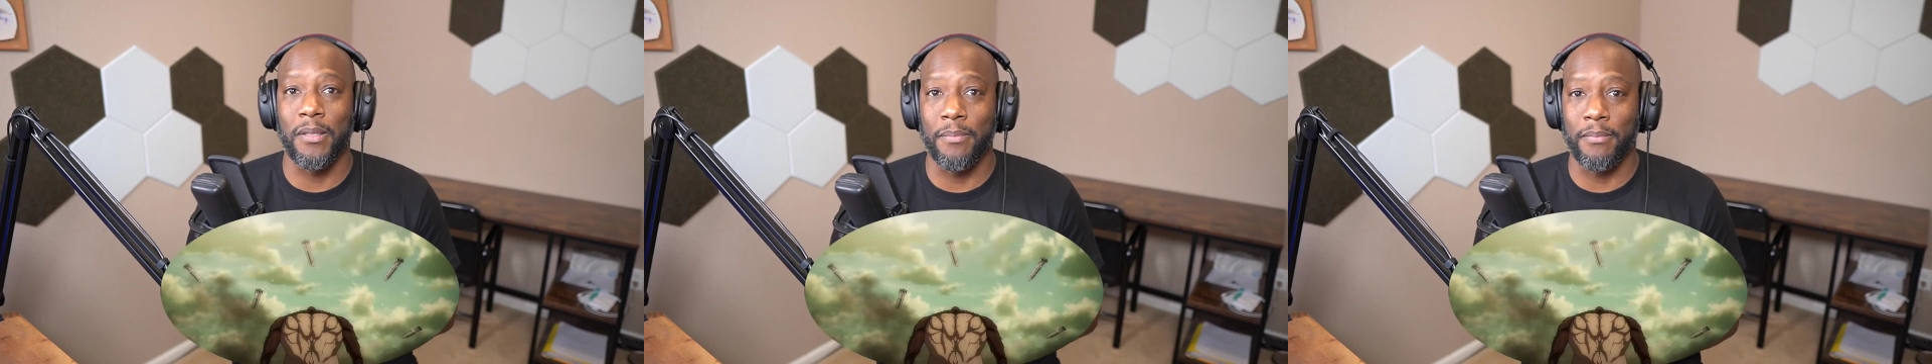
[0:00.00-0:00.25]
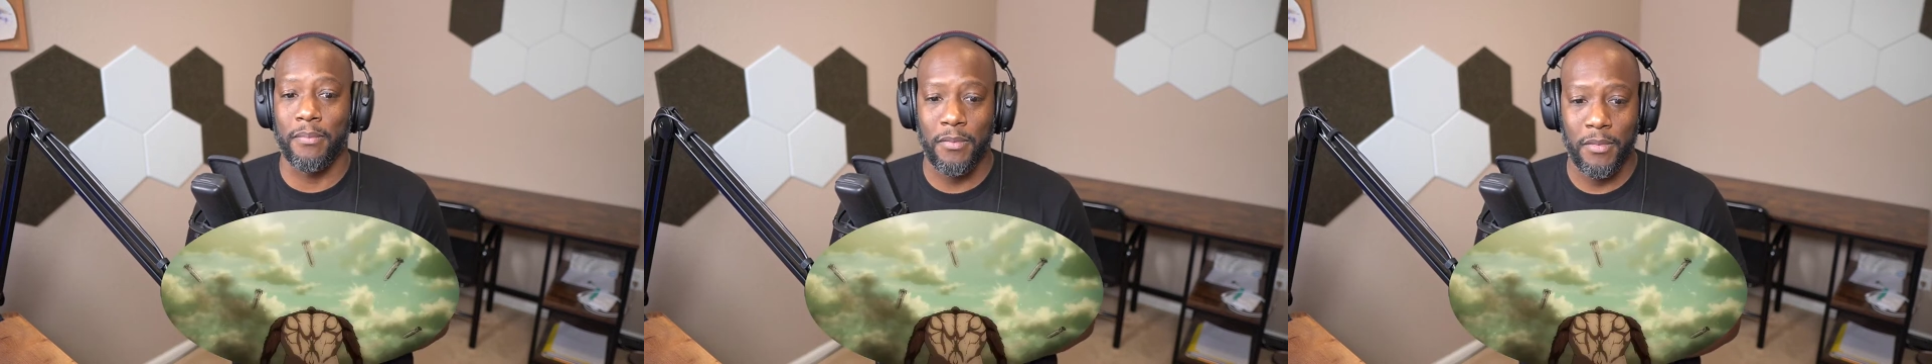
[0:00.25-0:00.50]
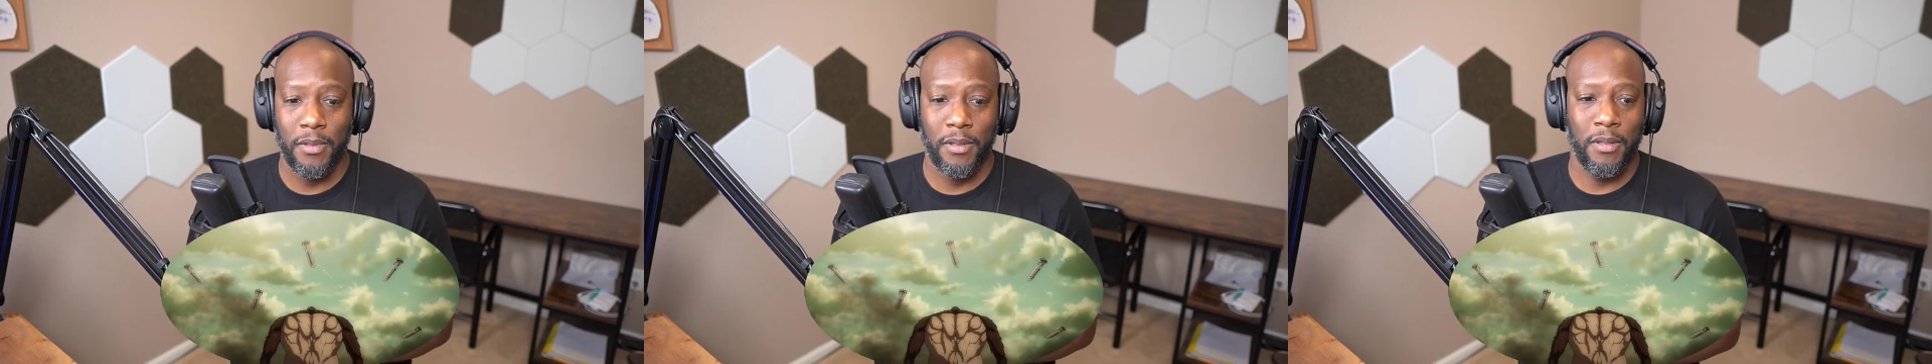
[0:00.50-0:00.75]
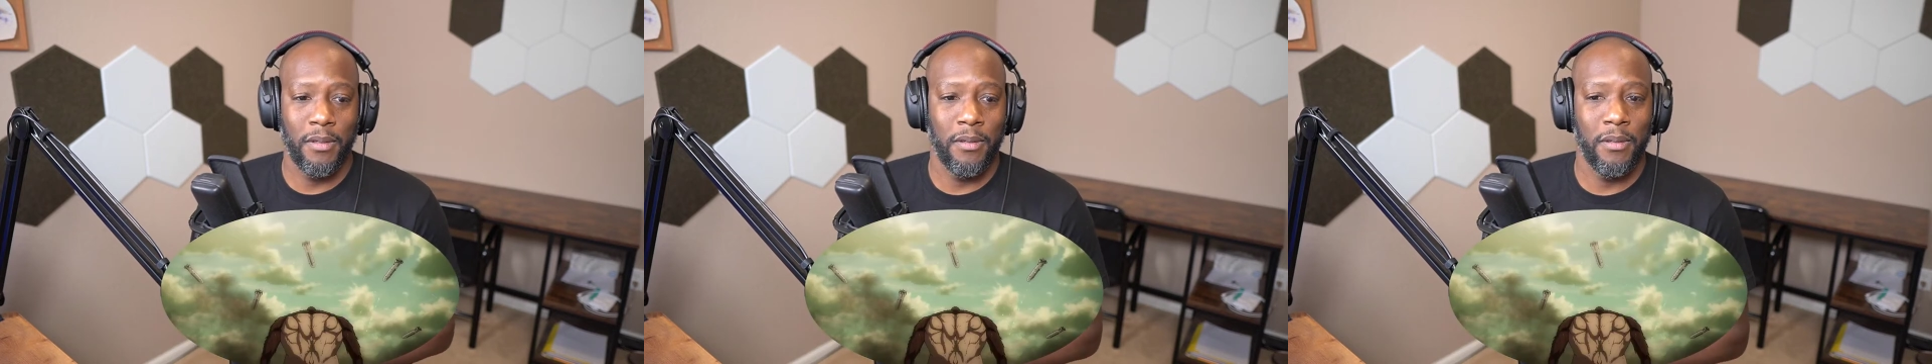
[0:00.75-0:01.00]
in
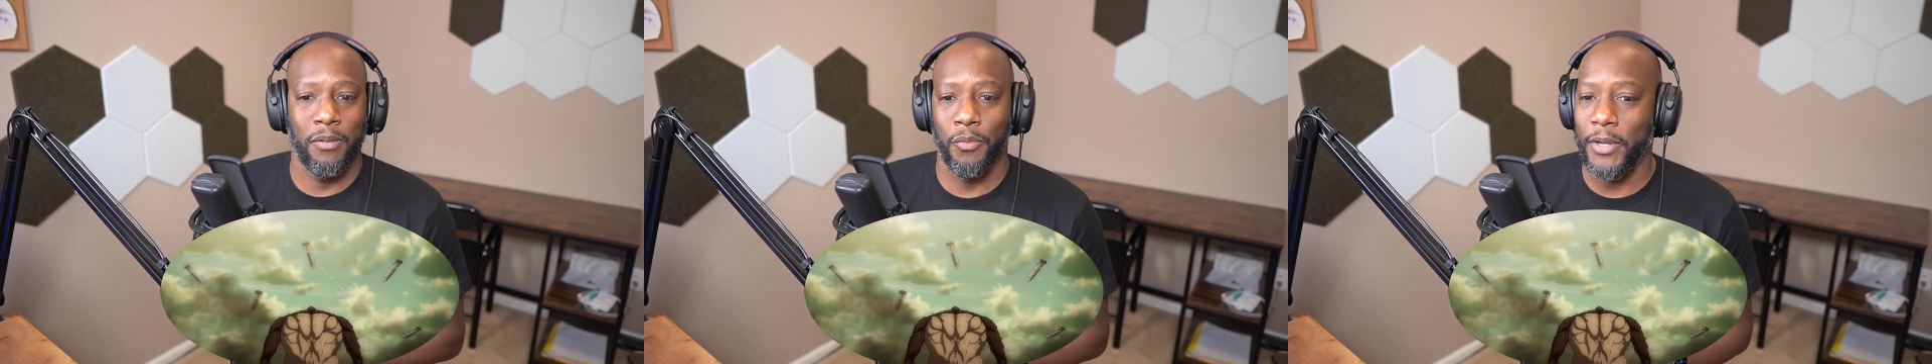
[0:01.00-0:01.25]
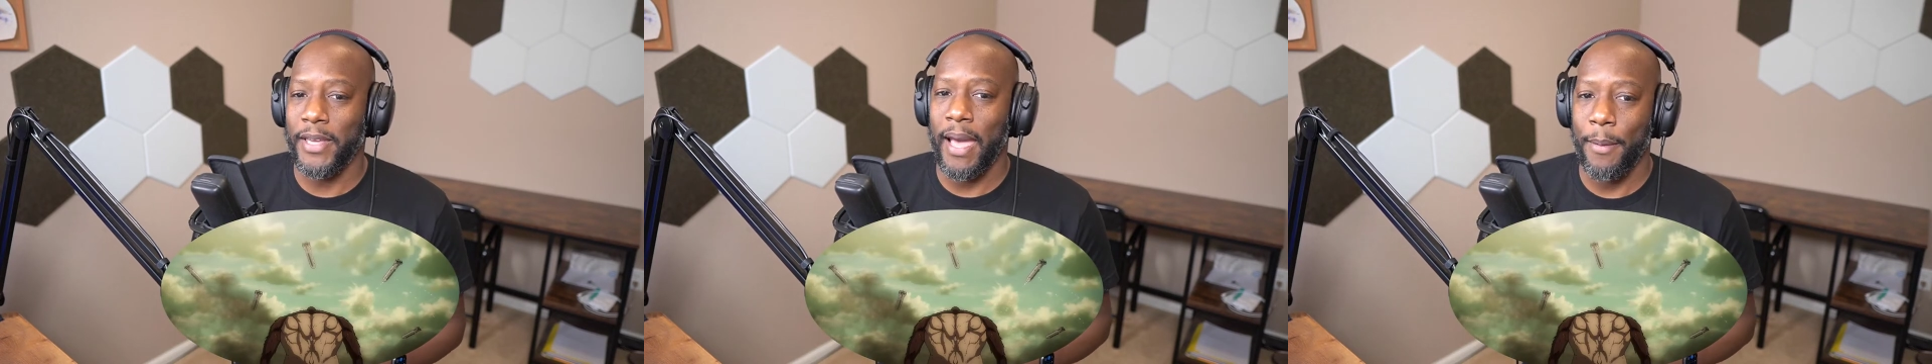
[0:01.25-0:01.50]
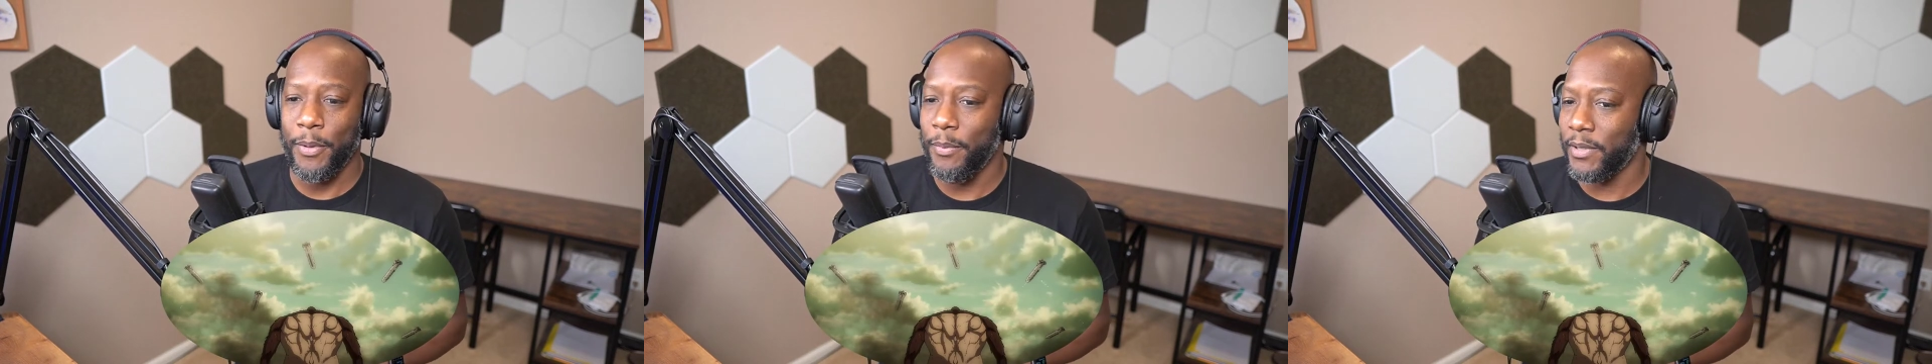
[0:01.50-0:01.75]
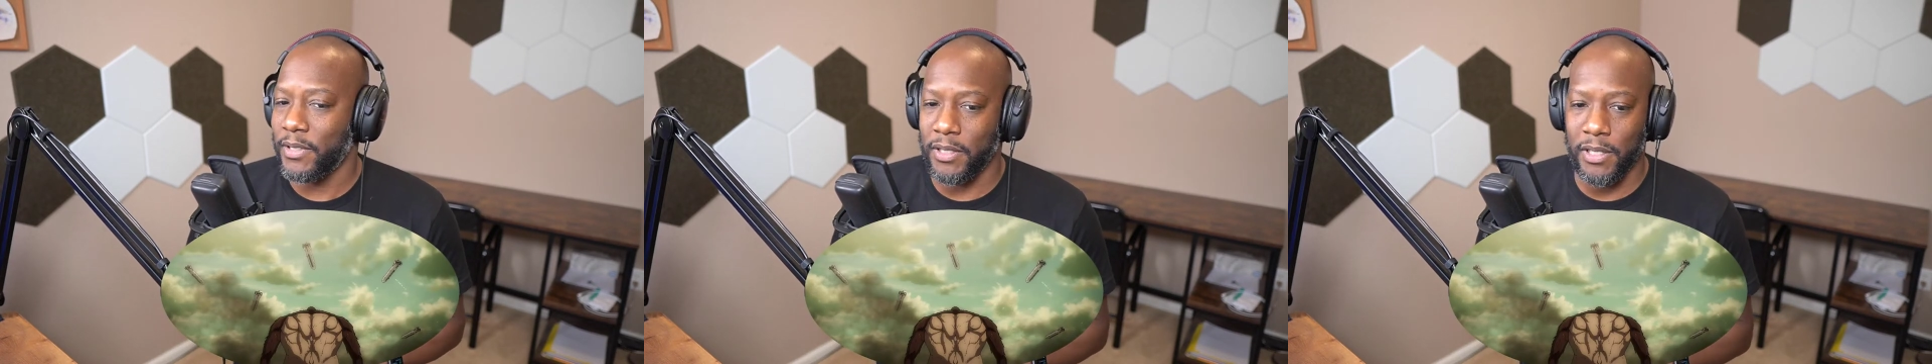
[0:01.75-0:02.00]
recapping,
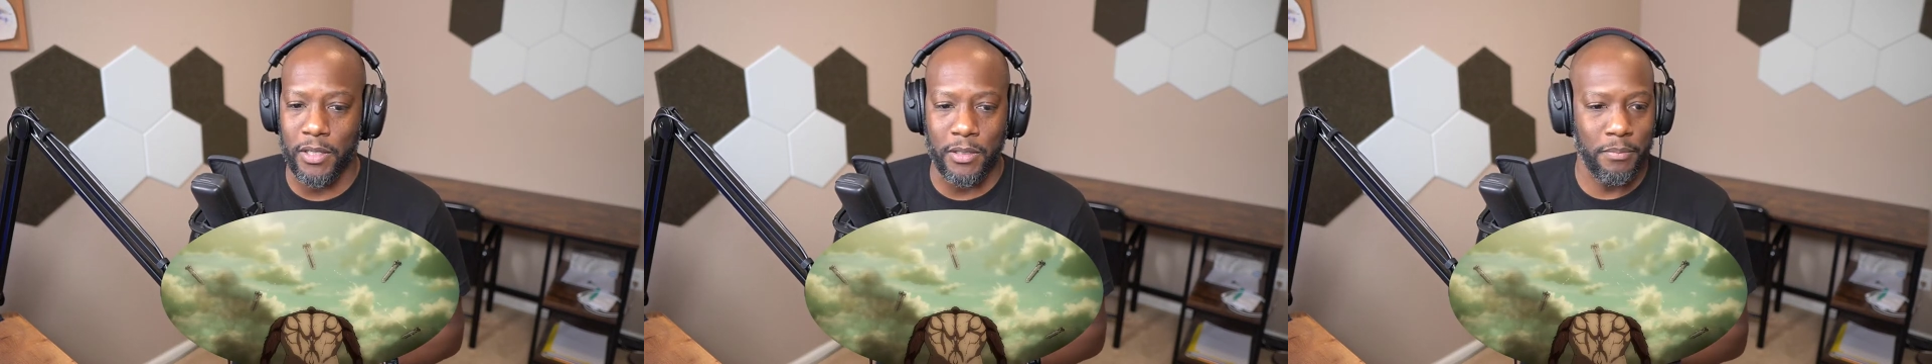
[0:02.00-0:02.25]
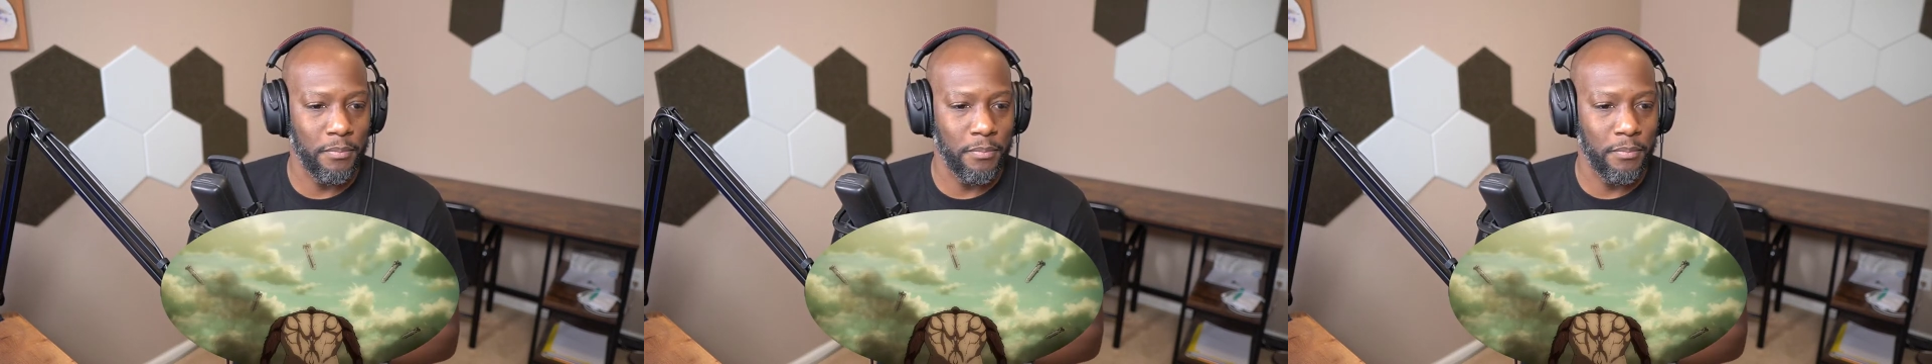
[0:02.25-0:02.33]
but still.